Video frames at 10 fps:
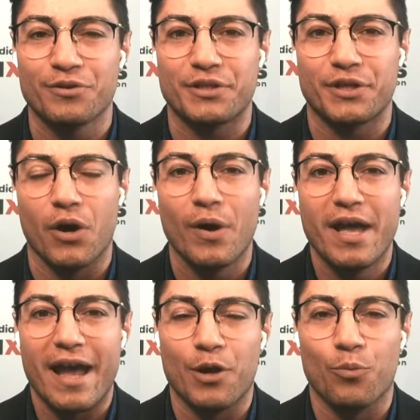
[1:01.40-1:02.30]
of years ago
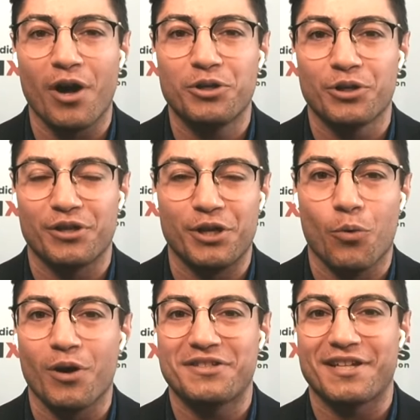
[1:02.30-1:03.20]
and wonder, you
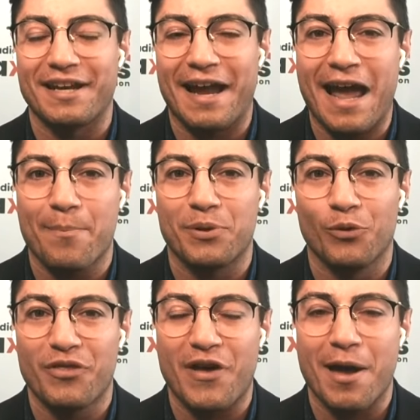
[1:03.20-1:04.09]
know, what's going to
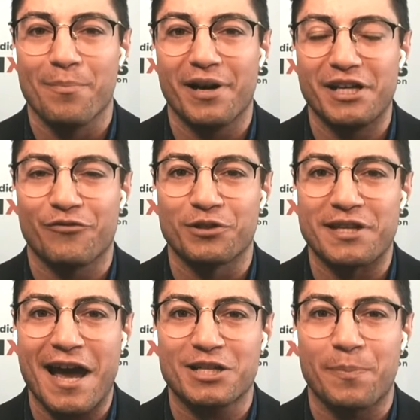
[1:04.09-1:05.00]
happen with that money for
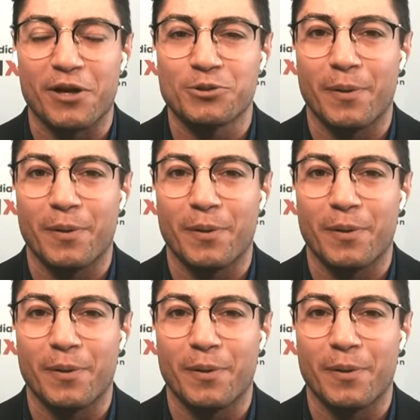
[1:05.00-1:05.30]
taxpayers.